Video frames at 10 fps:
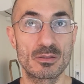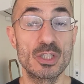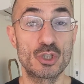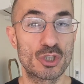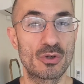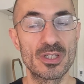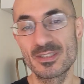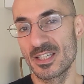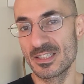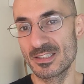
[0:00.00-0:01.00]

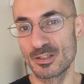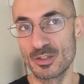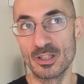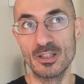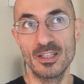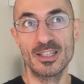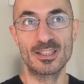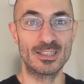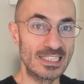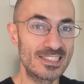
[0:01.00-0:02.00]
insurance is the
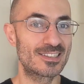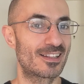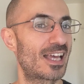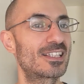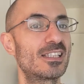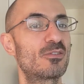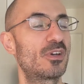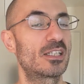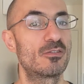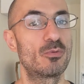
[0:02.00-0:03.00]
least likely
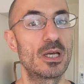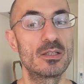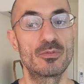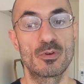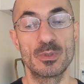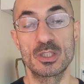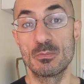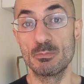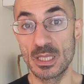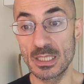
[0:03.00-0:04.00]
effective way for me to
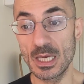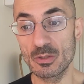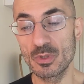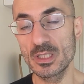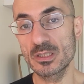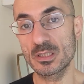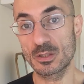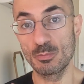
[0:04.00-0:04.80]
mitigate risk.